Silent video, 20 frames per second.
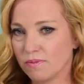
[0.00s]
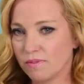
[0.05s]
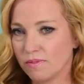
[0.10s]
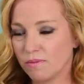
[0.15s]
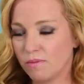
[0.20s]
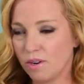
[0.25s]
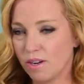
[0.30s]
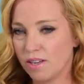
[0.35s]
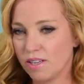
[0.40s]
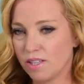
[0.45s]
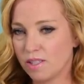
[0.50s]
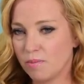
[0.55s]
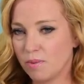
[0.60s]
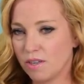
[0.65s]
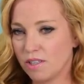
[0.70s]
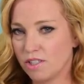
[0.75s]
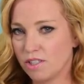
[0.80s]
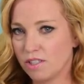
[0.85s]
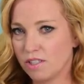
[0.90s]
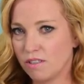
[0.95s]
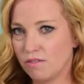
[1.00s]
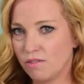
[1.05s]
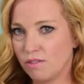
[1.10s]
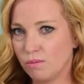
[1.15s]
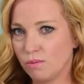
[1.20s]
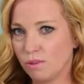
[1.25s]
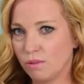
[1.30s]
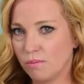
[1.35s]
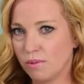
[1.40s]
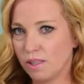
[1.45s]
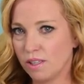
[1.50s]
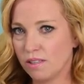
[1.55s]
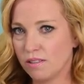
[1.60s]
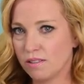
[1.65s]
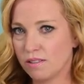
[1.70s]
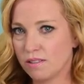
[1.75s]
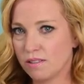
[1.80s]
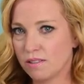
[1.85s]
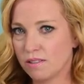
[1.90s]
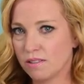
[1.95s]
We're going to spend just a few more
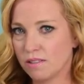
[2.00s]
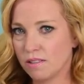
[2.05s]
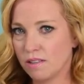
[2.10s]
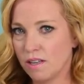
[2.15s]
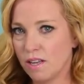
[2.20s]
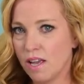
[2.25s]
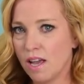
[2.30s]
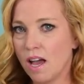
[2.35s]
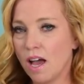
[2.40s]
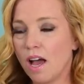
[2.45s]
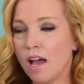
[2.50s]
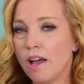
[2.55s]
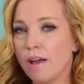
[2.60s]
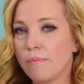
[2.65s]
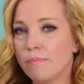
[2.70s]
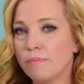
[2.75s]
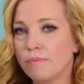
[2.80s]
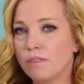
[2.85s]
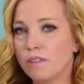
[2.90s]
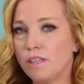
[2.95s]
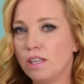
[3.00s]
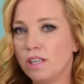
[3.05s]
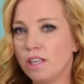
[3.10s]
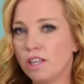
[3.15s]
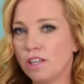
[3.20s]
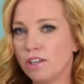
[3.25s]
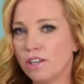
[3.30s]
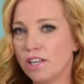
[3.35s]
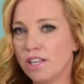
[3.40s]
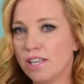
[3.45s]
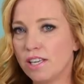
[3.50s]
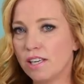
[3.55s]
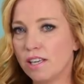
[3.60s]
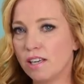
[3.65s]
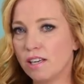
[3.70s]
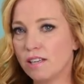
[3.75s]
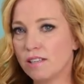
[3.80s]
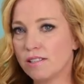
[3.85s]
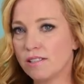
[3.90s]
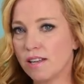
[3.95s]
minutes. Yaniri
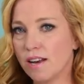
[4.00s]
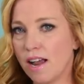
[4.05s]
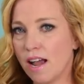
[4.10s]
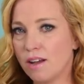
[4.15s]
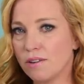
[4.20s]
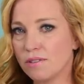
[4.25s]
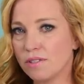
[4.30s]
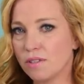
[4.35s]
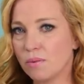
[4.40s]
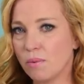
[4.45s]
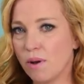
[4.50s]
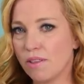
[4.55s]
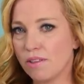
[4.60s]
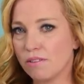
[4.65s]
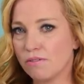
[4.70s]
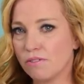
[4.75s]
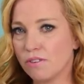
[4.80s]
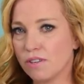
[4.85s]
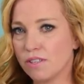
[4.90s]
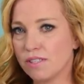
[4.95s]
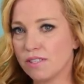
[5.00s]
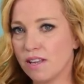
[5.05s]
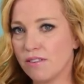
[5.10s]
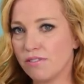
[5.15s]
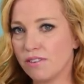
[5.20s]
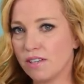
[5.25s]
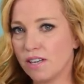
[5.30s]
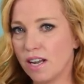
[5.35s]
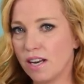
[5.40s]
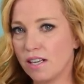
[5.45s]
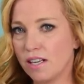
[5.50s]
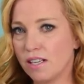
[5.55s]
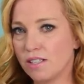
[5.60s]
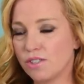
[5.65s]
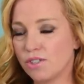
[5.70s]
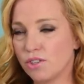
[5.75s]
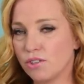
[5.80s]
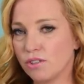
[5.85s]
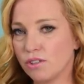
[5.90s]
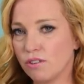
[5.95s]
King said, how's the weather for a 7-night
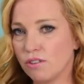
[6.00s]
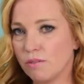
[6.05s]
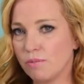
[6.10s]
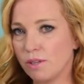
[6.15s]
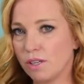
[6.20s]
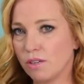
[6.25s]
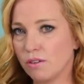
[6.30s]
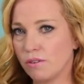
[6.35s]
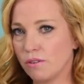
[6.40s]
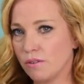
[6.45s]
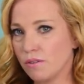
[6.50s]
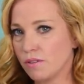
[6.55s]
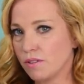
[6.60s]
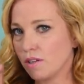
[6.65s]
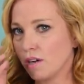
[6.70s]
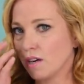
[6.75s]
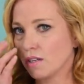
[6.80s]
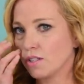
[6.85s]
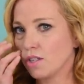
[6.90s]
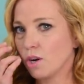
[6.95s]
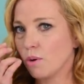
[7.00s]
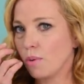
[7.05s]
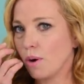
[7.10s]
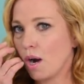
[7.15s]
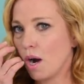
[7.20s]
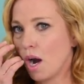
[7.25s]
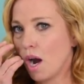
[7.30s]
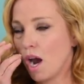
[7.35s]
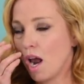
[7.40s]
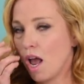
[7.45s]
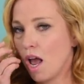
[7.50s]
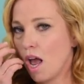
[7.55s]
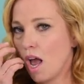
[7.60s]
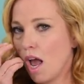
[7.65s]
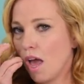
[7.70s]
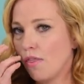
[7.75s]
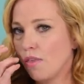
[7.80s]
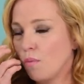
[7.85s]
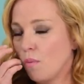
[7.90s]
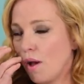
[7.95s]
Eastern Caribbean cruise in October?
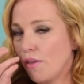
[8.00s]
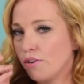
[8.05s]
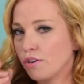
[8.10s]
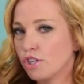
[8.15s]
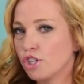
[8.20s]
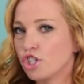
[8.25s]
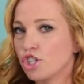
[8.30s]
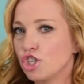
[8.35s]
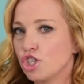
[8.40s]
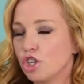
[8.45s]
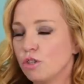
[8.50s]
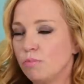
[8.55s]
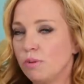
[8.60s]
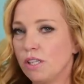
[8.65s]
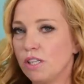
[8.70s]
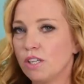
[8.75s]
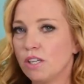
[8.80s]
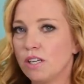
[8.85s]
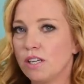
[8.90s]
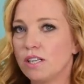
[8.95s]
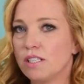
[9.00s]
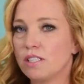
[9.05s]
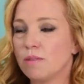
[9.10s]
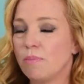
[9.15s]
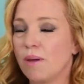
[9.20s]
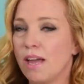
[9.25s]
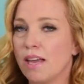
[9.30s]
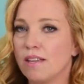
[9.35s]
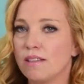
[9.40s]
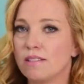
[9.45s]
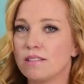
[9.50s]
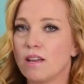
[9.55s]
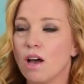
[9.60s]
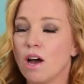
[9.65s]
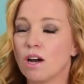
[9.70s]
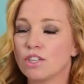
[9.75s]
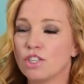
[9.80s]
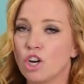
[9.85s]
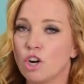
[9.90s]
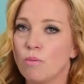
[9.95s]
The weather should be good. It depends.
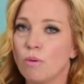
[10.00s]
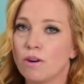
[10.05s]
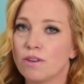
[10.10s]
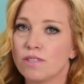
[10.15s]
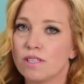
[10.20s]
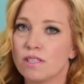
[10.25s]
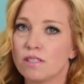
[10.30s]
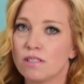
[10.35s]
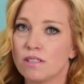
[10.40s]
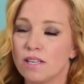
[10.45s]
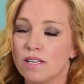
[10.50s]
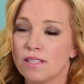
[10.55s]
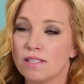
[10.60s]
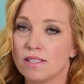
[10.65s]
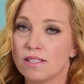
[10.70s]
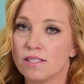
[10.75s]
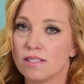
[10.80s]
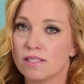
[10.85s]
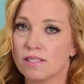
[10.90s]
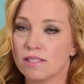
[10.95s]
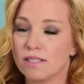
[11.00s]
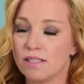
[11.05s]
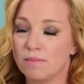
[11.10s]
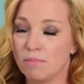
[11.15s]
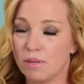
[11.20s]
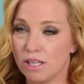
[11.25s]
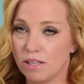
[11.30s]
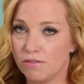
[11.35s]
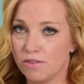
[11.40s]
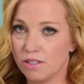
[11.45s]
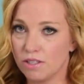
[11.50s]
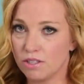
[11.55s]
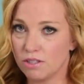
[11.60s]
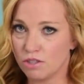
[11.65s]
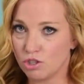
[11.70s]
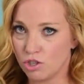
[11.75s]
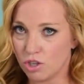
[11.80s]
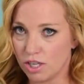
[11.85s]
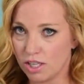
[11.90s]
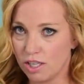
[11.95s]
October is a bit of a
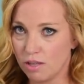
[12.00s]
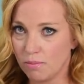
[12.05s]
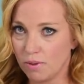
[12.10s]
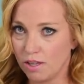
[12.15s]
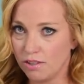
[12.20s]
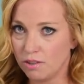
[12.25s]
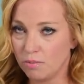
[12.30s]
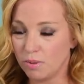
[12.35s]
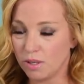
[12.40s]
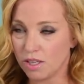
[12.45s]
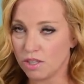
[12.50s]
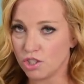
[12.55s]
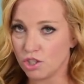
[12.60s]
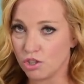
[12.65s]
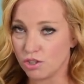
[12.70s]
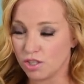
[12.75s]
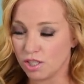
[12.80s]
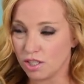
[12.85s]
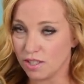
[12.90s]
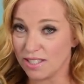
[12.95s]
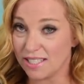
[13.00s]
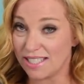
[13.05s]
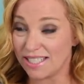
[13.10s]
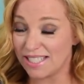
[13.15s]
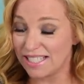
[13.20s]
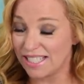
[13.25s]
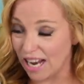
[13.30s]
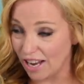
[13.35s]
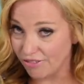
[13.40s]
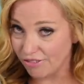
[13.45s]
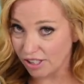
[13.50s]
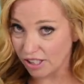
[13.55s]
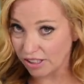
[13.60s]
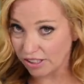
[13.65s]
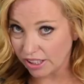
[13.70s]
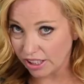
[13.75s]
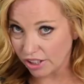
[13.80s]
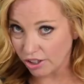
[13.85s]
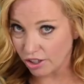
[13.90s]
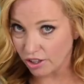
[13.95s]
tricky month, because you're still
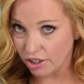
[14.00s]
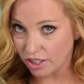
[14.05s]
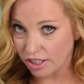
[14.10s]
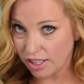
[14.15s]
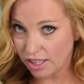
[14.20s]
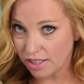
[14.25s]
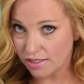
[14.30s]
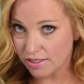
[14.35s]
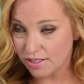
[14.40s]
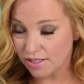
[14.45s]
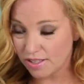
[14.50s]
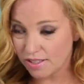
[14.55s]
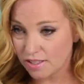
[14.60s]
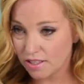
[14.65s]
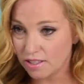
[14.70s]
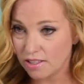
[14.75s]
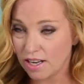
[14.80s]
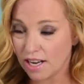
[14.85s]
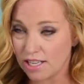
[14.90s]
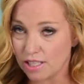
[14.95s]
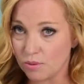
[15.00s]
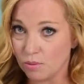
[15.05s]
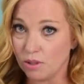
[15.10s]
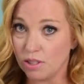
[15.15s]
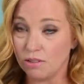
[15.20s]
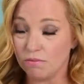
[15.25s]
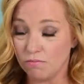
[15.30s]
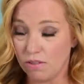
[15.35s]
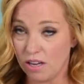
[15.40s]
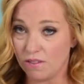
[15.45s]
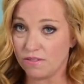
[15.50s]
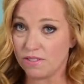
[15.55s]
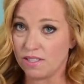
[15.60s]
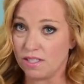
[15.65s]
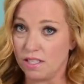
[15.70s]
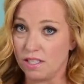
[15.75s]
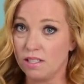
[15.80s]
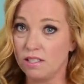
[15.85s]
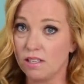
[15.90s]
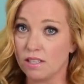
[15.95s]
definitely in hurricane season, as we have
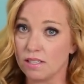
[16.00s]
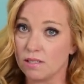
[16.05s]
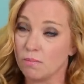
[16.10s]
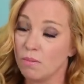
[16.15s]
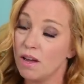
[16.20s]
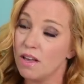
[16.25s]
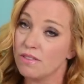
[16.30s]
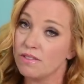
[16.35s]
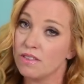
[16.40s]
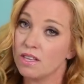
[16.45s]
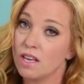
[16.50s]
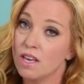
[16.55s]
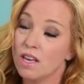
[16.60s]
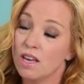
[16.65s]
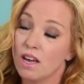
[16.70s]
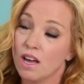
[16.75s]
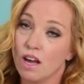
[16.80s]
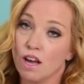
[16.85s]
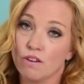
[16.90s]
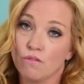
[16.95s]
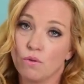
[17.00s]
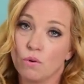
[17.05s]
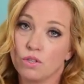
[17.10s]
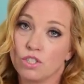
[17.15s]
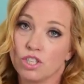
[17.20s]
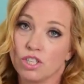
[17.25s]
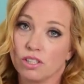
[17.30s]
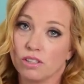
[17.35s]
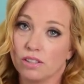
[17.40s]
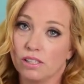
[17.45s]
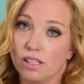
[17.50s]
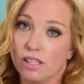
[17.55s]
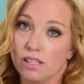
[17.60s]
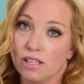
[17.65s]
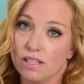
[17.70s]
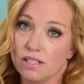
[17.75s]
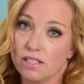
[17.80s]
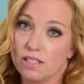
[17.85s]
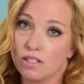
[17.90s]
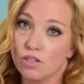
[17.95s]
seen this month. Unfortunately,
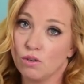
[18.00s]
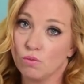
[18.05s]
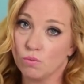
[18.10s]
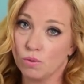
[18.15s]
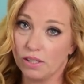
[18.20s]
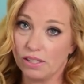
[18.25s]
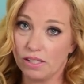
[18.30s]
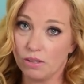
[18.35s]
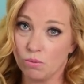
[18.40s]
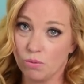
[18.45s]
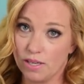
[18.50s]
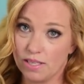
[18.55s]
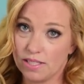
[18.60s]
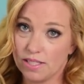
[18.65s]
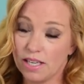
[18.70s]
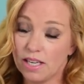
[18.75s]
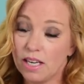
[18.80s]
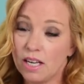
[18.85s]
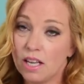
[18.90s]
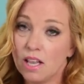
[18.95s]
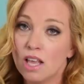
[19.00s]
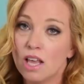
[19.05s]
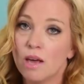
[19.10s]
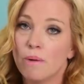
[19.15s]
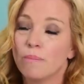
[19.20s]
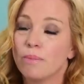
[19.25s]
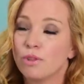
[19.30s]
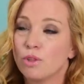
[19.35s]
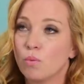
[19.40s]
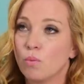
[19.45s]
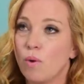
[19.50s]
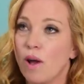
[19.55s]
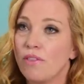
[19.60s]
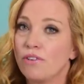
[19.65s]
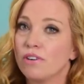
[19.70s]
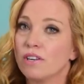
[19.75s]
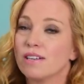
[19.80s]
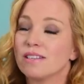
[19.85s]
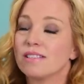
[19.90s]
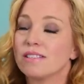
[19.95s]
it's still really risky. But the
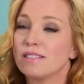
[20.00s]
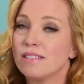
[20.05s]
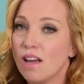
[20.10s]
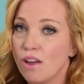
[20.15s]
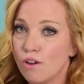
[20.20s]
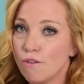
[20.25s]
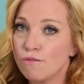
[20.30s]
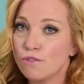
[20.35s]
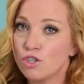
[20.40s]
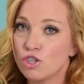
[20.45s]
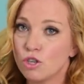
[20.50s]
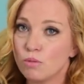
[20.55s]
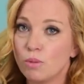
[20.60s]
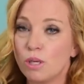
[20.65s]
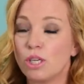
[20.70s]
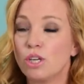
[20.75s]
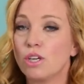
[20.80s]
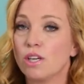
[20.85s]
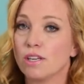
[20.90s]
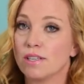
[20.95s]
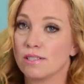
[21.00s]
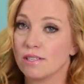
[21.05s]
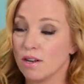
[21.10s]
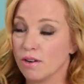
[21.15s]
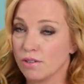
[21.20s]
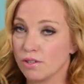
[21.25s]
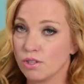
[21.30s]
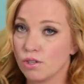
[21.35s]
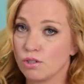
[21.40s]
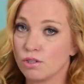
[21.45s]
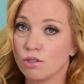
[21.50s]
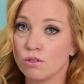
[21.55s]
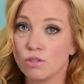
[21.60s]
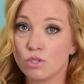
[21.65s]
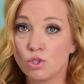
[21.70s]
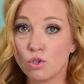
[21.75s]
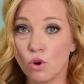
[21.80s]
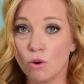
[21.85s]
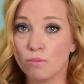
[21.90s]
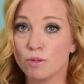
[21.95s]
weather itself should be good, as long as there's no
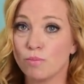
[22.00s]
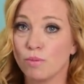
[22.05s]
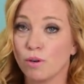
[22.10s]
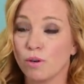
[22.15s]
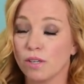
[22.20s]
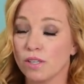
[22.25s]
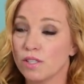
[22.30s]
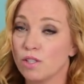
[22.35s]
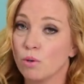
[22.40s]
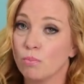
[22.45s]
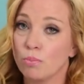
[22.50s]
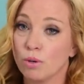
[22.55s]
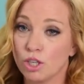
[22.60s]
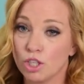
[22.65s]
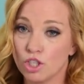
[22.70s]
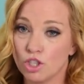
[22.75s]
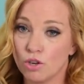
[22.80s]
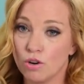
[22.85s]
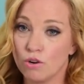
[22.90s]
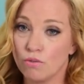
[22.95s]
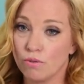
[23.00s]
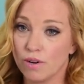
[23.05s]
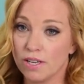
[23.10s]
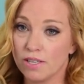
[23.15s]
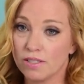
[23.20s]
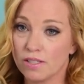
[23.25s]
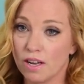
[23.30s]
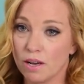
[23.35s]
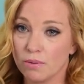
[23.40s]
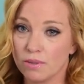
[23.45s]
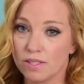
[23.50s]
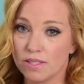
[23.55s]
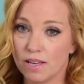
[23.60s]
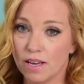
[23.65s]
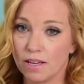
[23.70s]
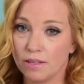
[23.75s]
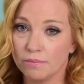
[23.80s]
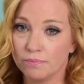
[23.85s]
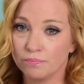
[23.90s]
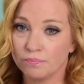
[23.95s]
storms brewing. So book at your own risk, I would
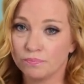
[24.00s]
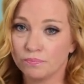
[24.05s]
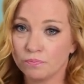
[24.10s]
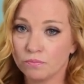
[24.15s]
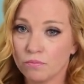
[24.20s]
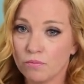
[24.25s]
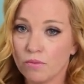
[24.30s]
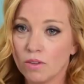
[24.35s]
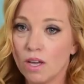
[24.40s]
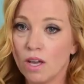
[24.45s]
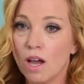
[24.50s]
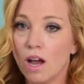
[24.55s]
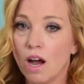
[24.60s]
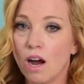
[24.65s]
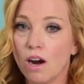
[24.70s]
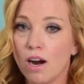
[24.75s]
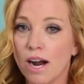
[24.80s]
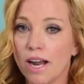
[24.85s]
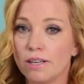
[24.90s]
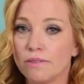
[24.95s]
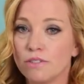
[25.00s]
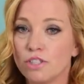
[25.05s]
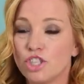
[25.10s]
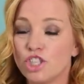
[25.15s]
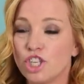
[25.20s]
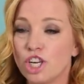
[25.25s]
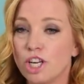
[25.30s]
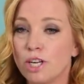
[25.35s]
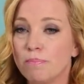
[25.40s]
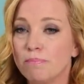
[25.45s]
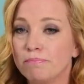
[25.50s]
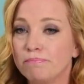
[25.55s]
say. All right, Jim